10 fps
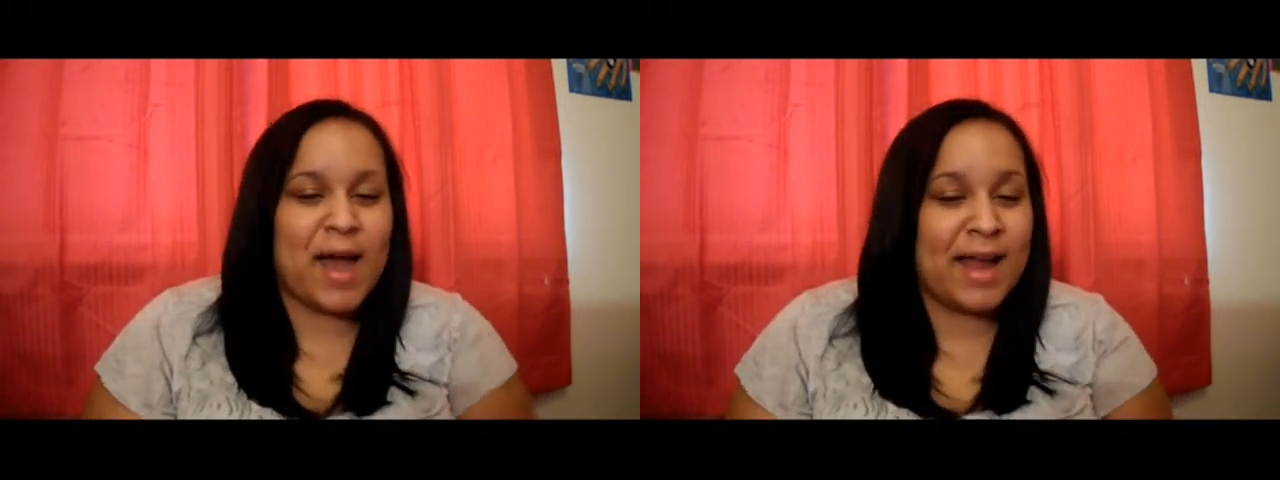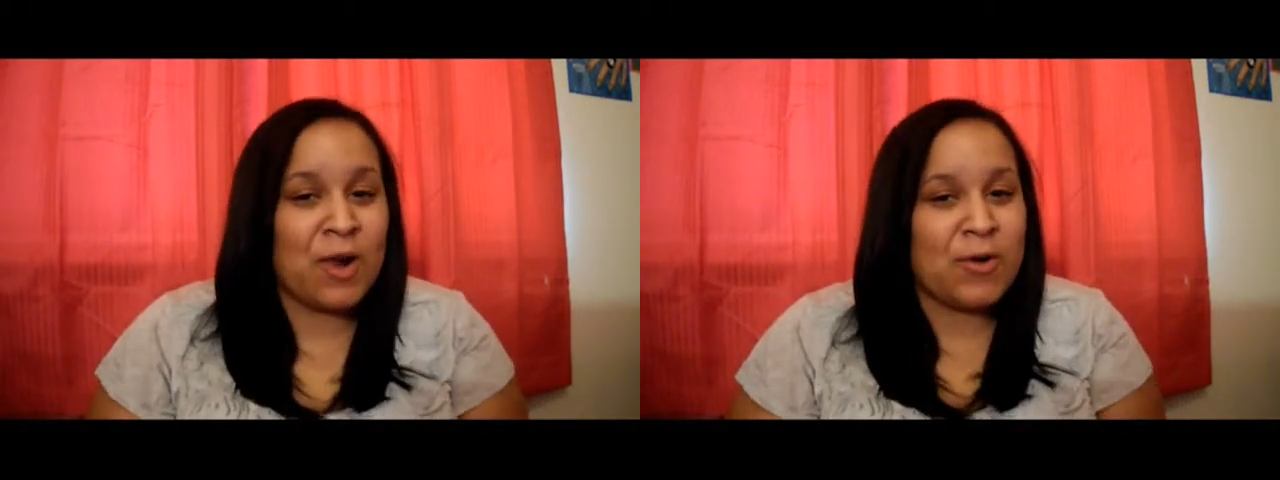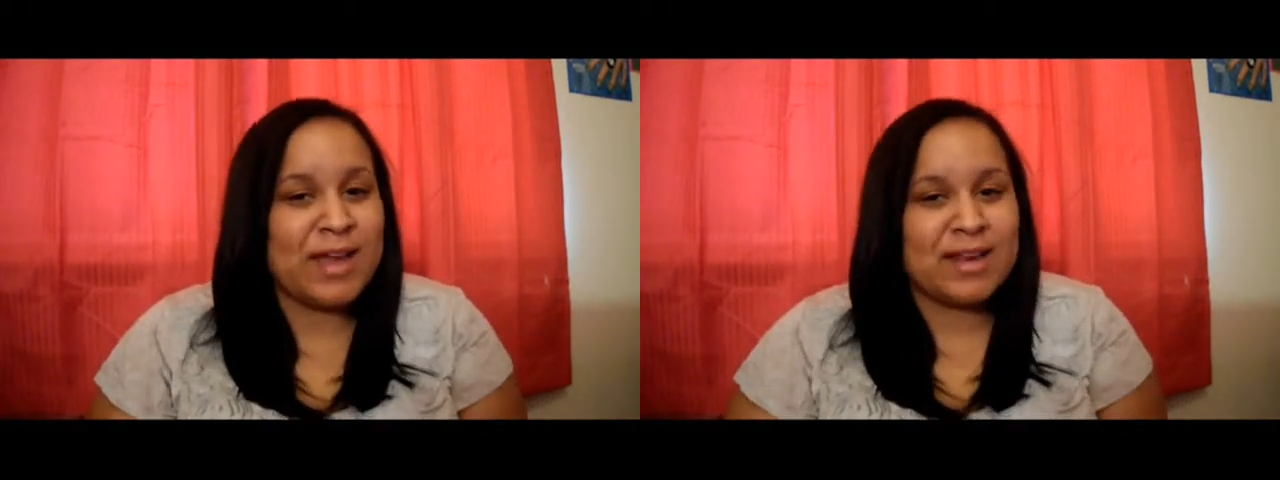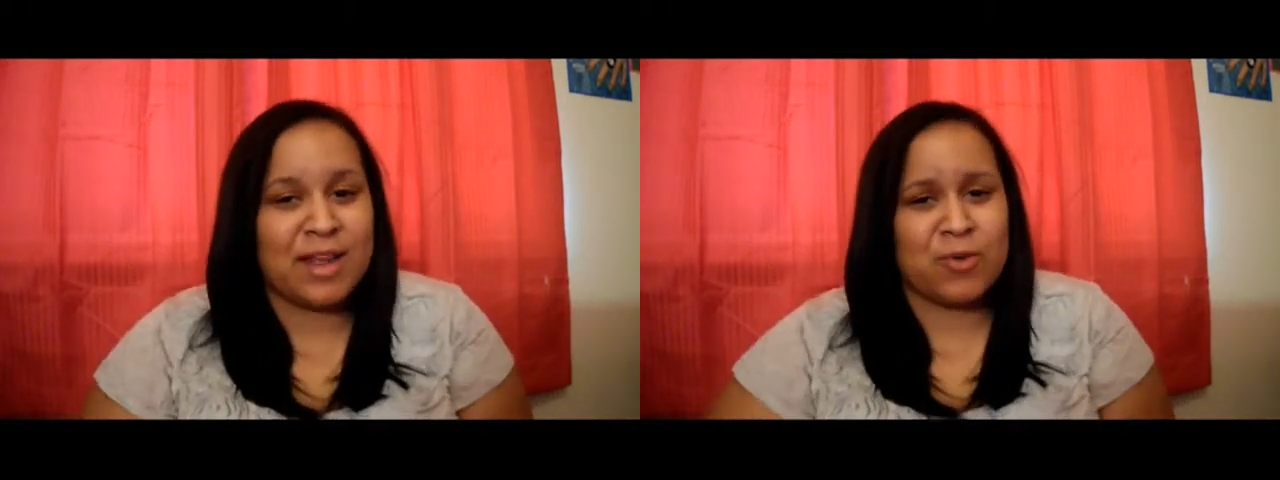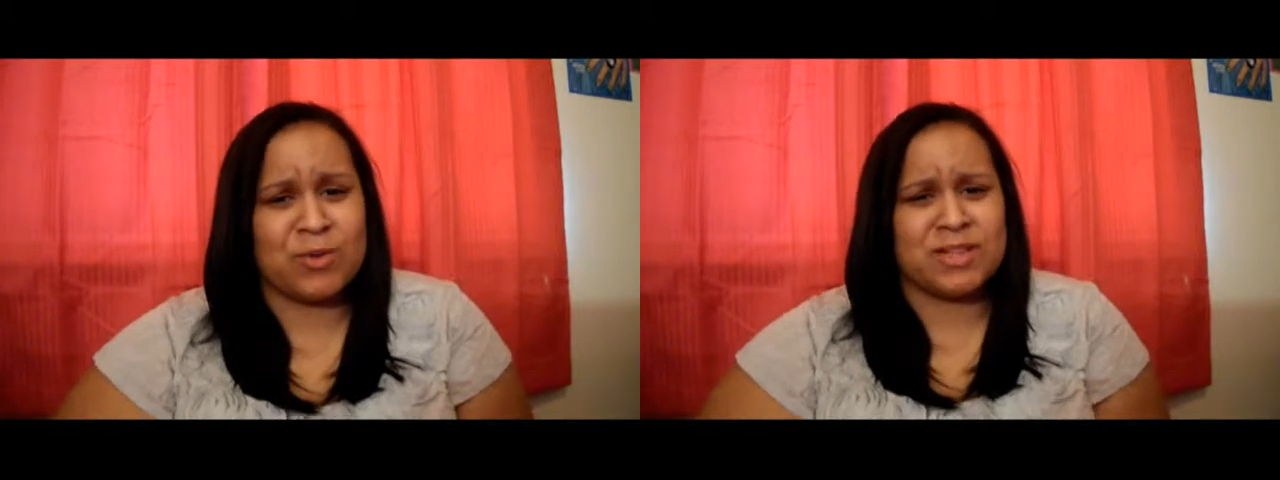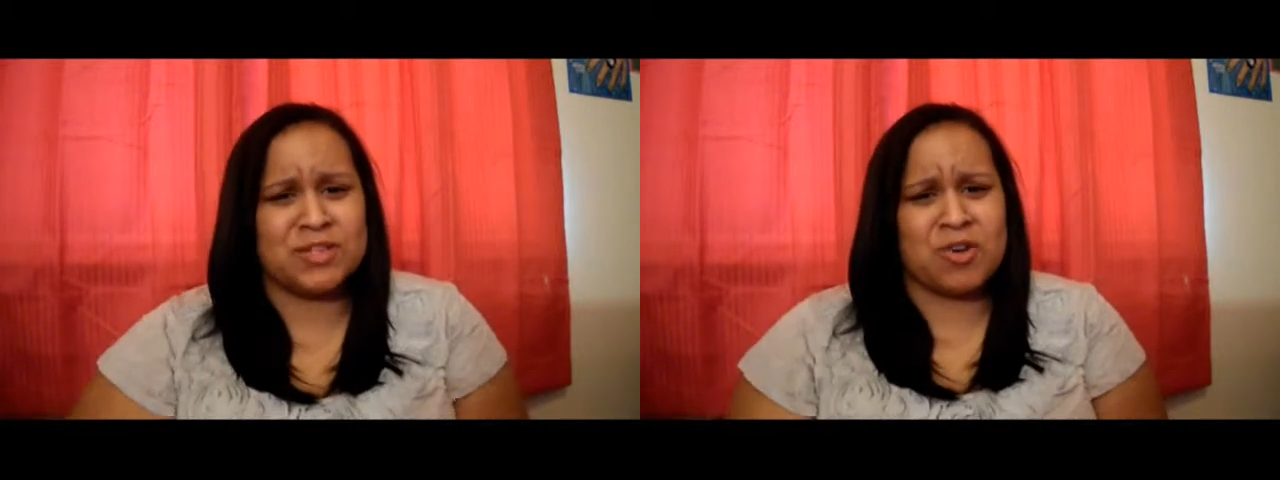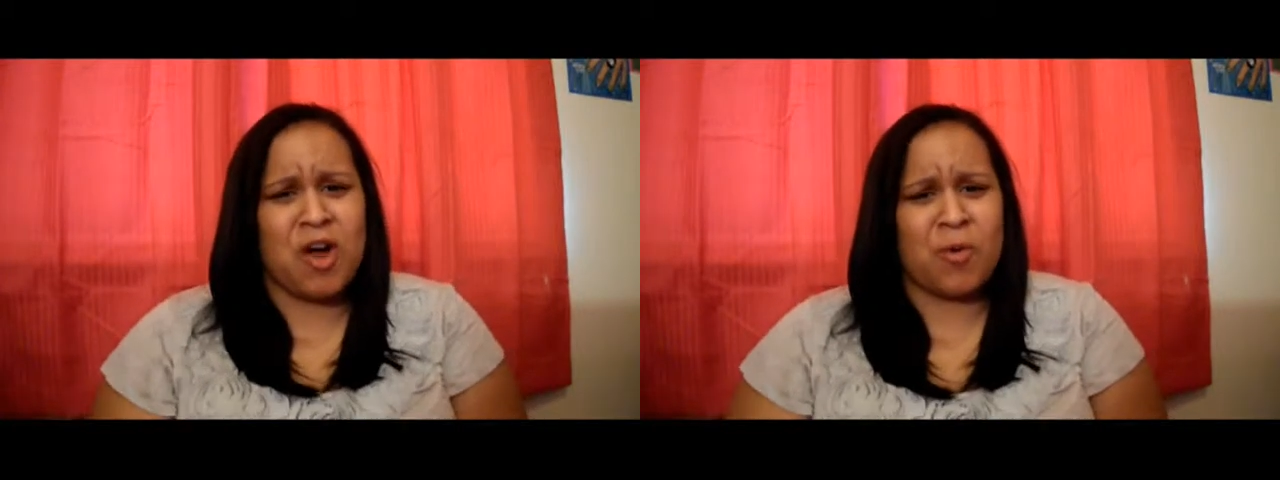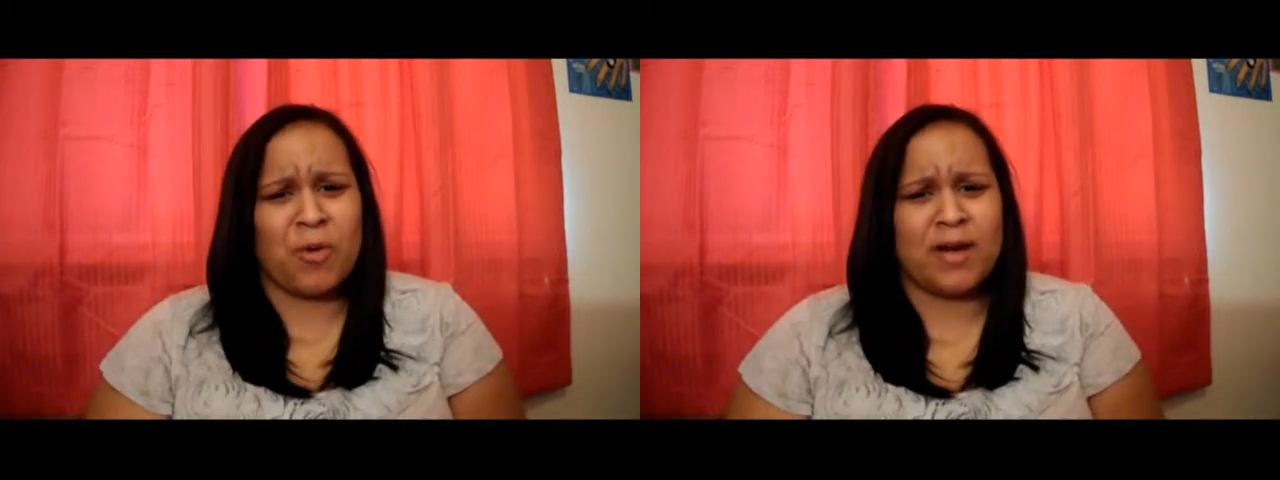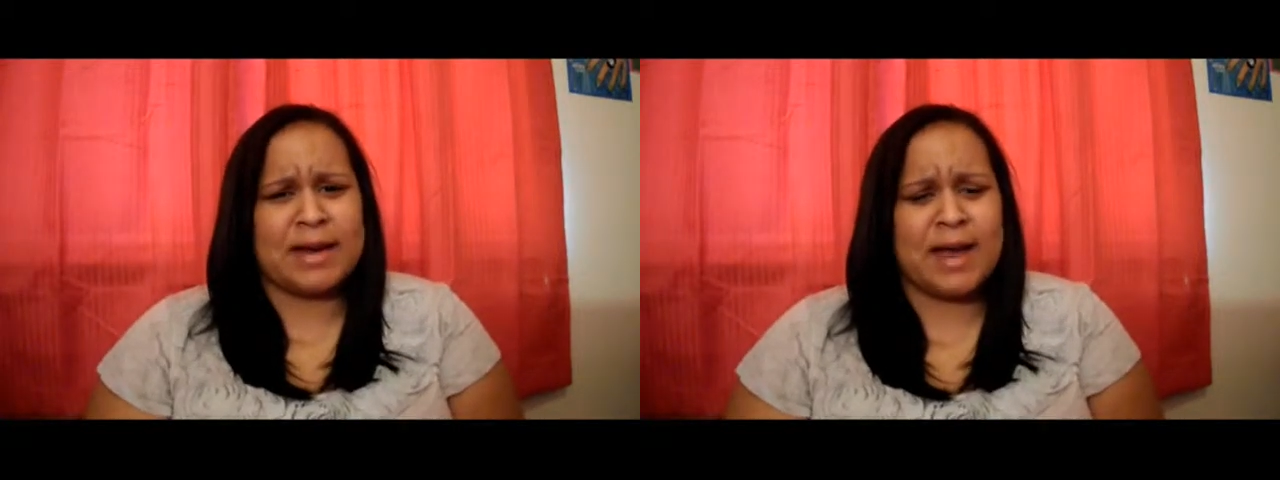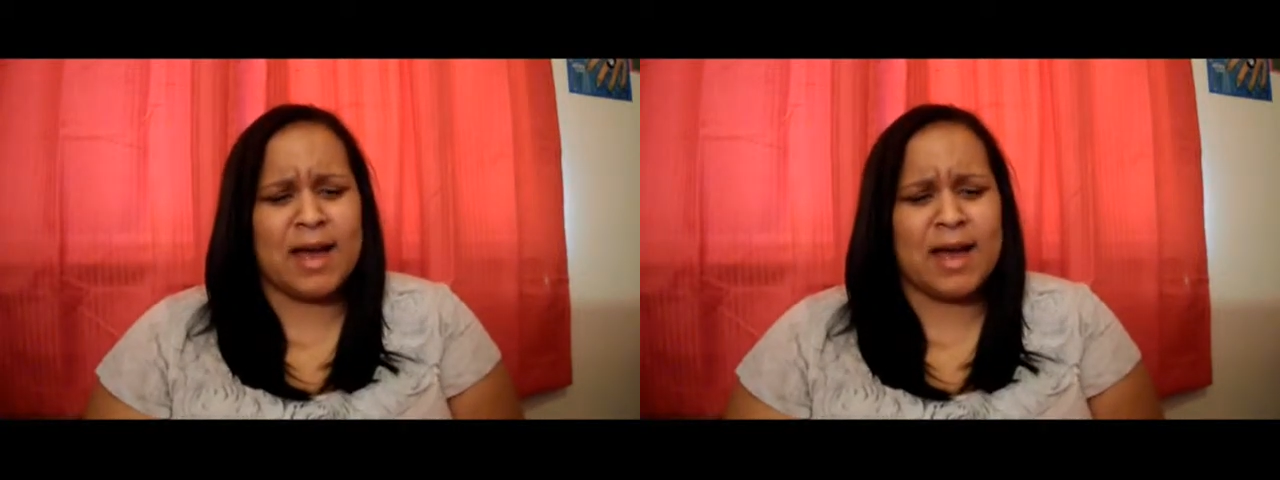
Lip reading: I don't get like a really strong one.